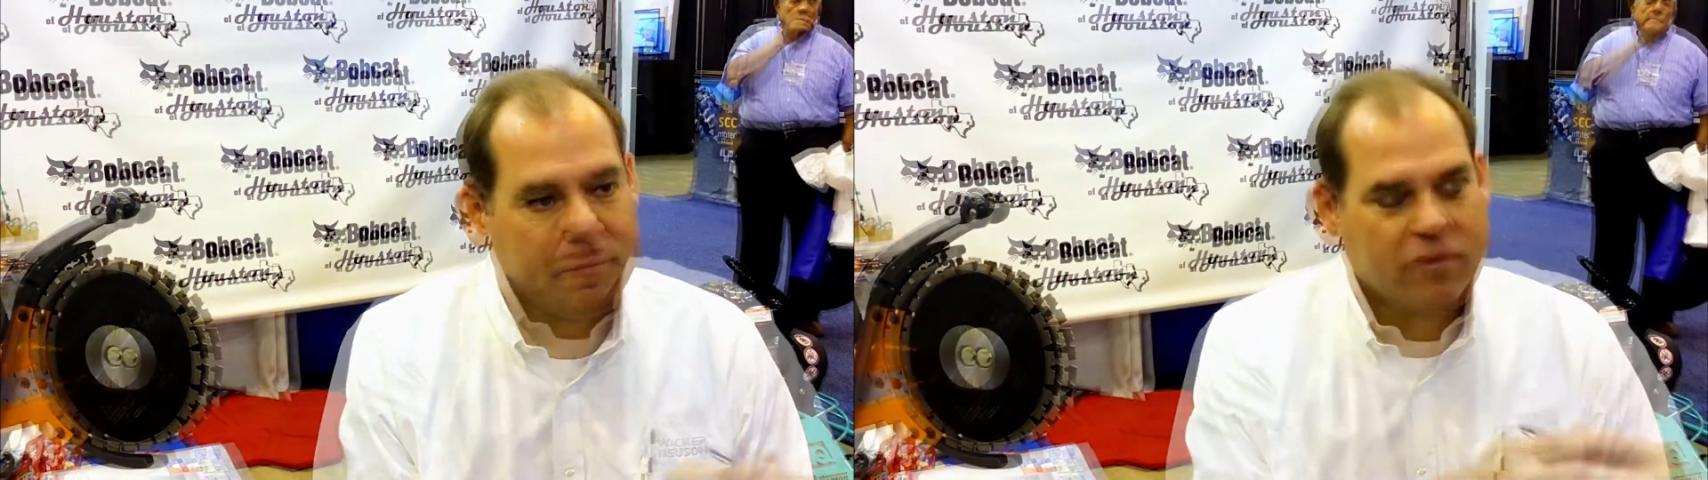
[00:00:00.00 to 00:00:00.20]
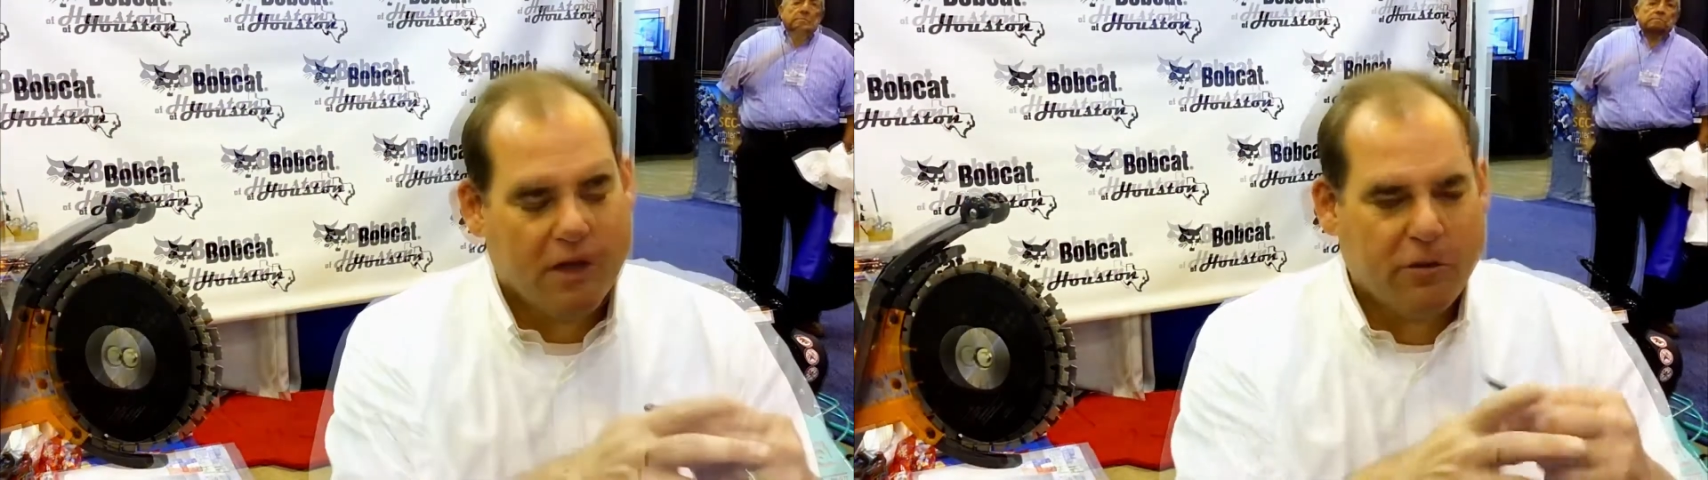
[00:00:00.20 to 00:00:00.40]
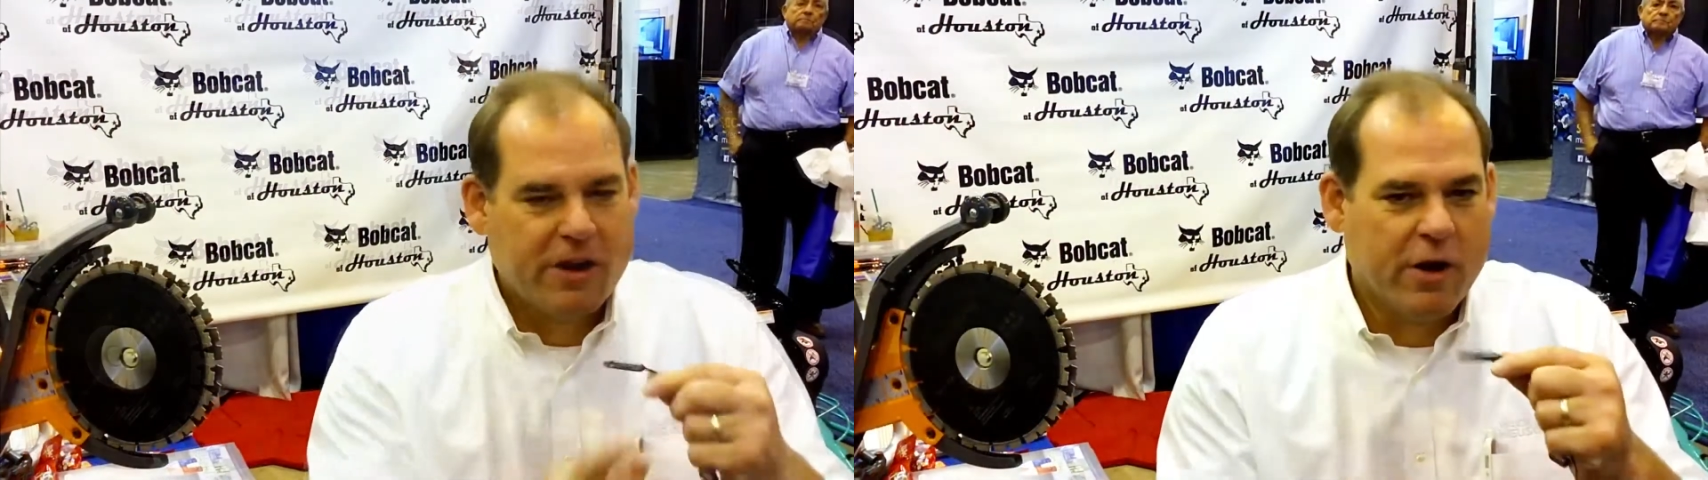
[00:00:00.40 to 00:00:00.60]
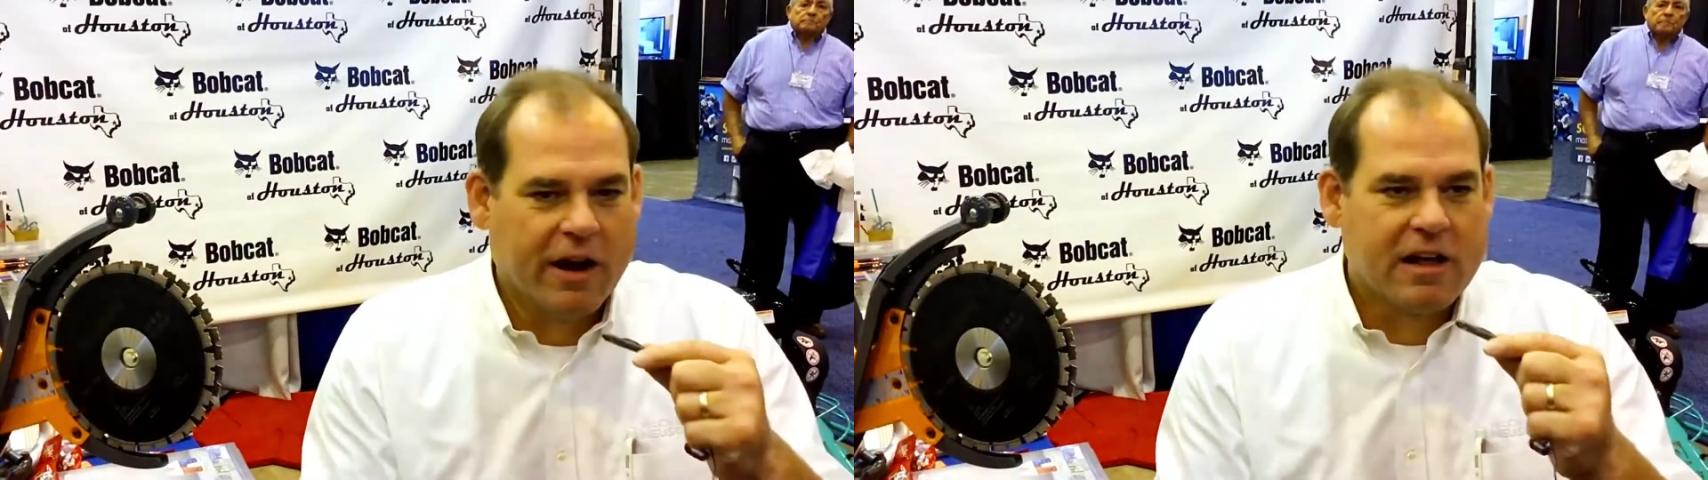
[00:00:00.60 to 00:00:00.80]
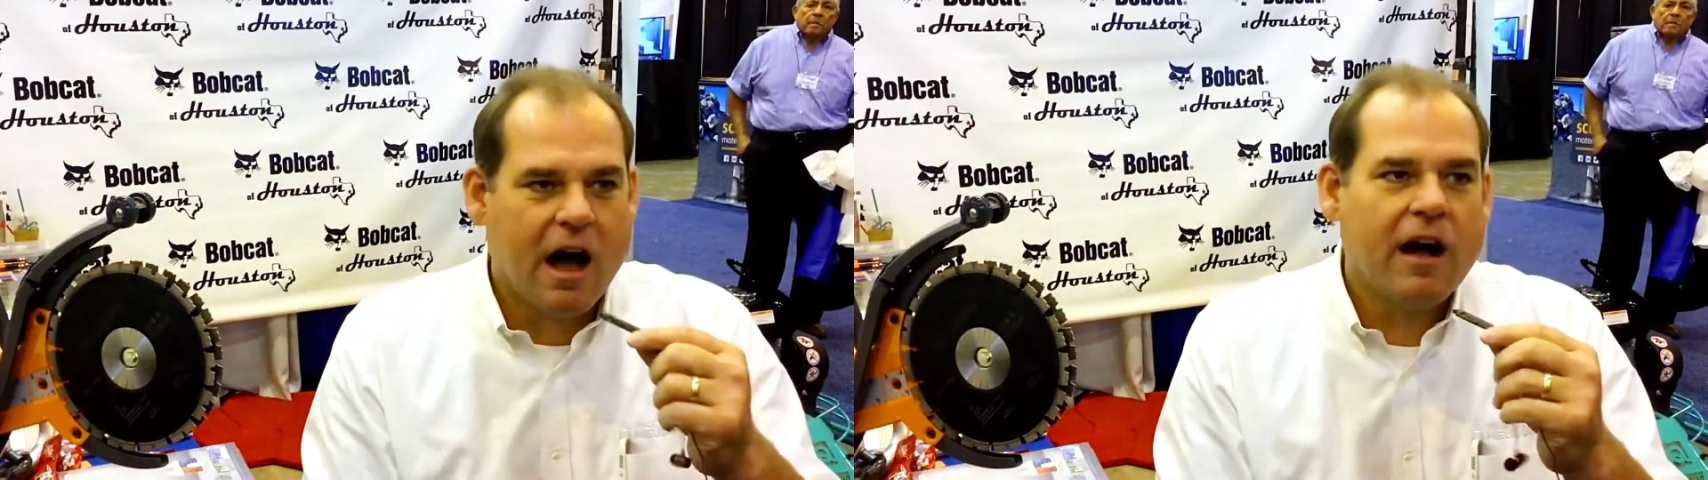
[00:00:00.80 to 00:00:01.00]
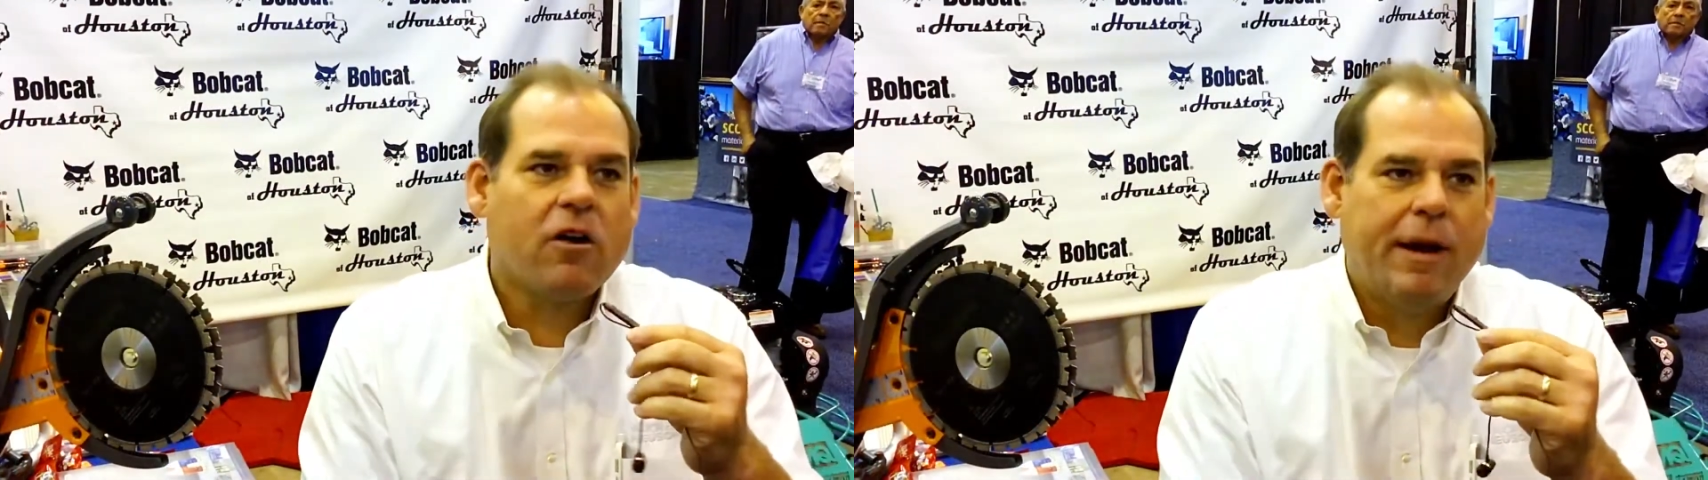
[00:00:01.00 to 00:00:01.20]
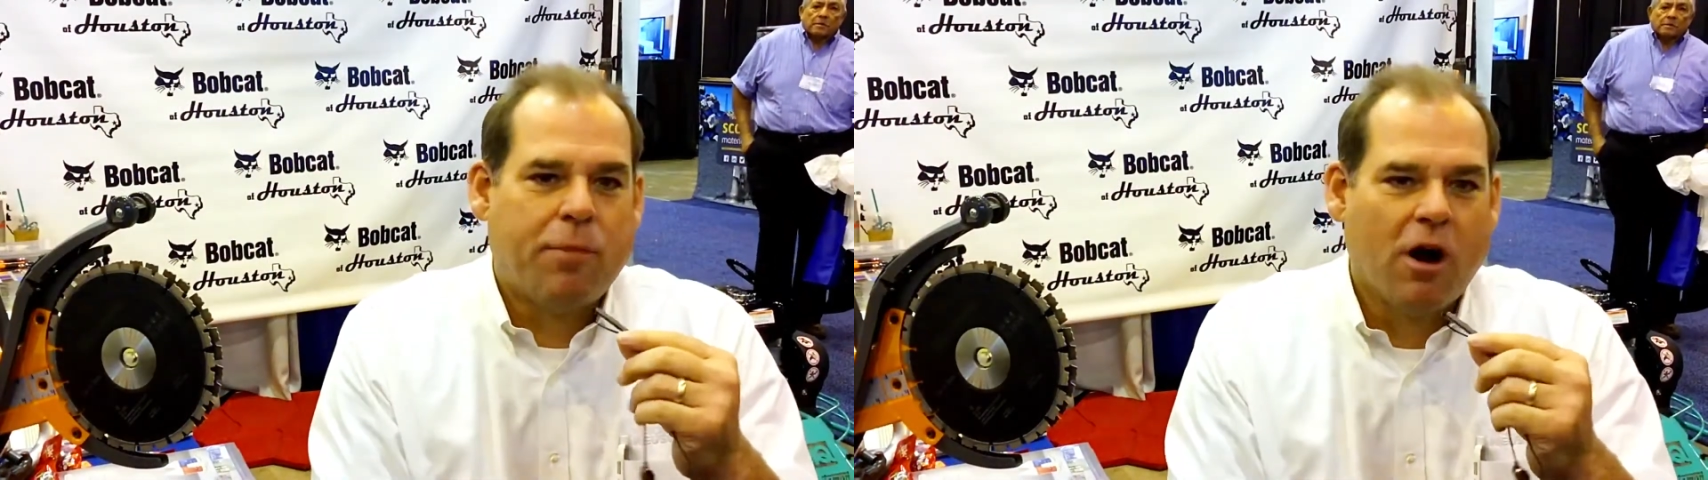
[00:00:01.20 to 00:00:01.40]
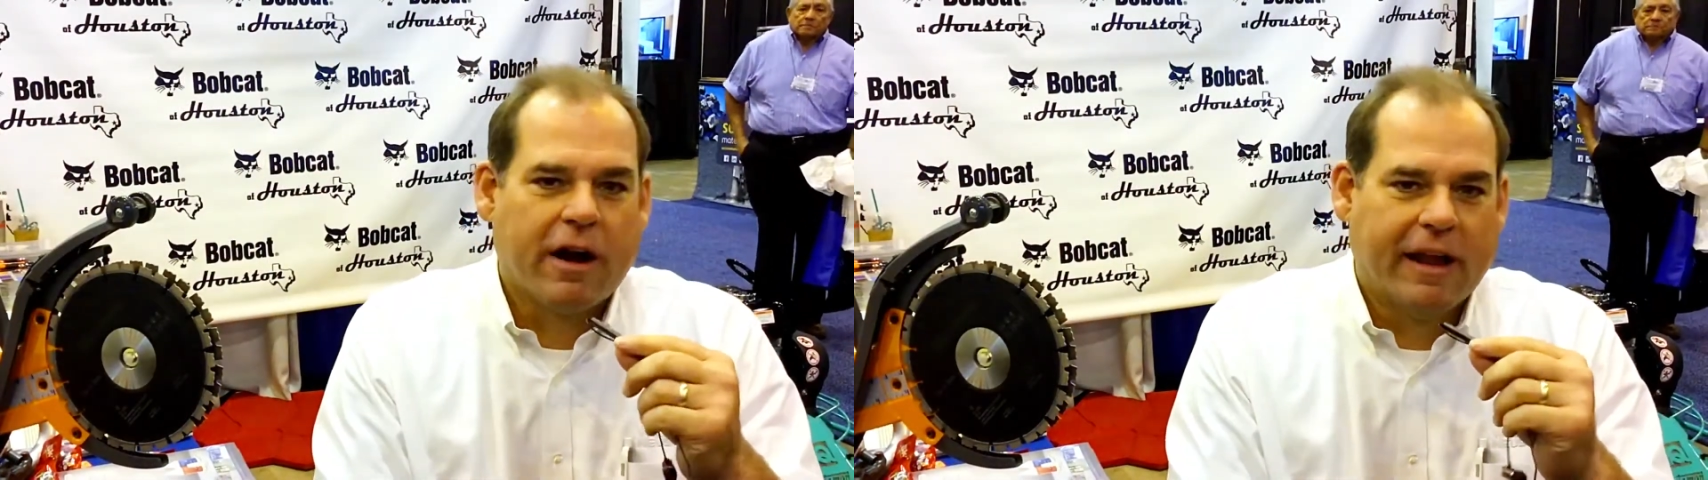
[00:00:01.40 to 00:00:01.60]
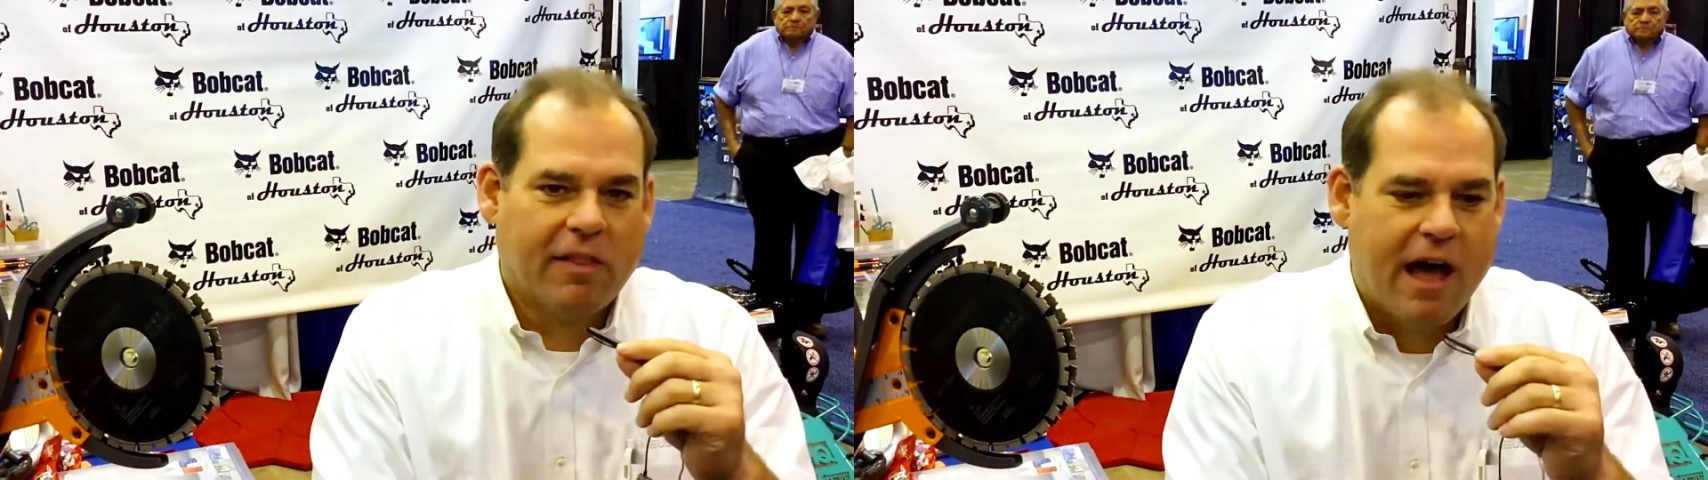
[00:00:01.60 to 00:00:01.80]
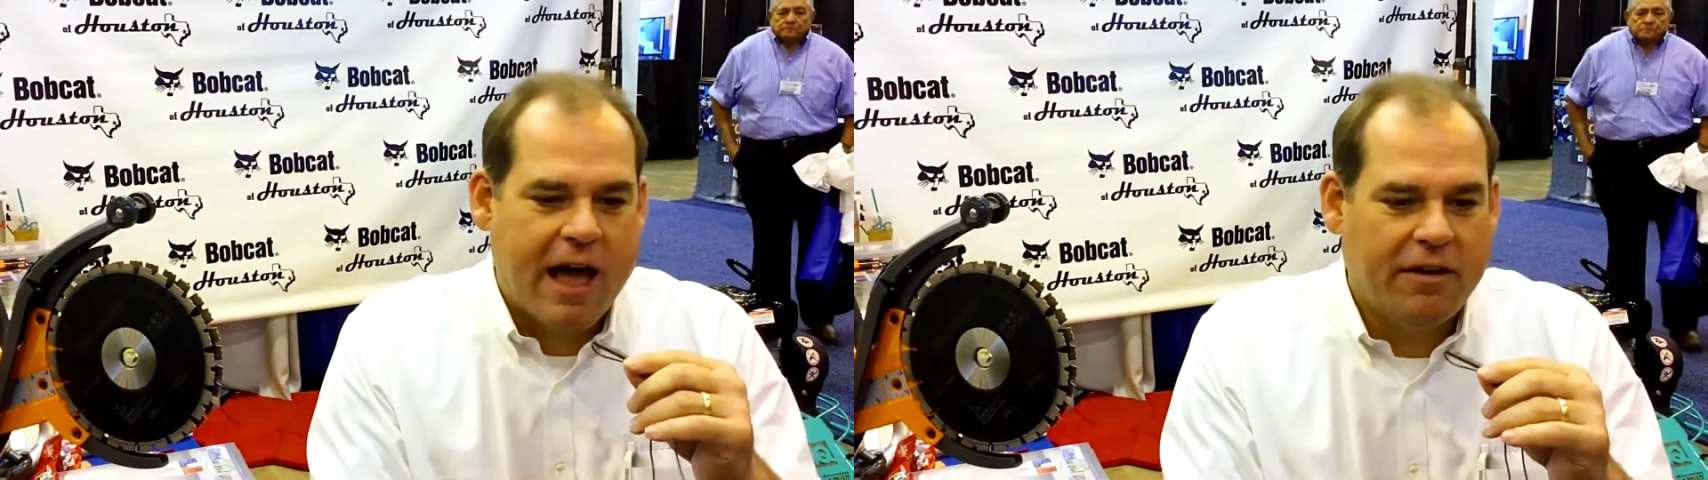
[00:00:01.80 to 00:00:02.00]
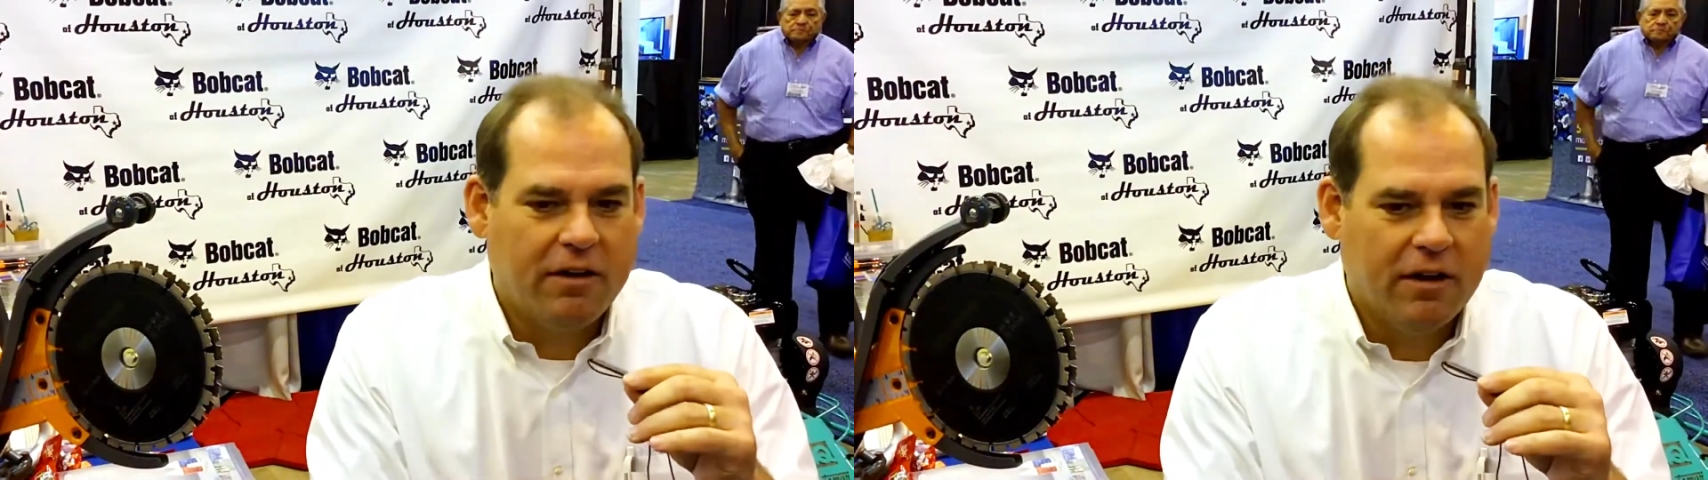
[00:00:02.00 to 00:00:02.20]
So if we're doing a concrete parking lot,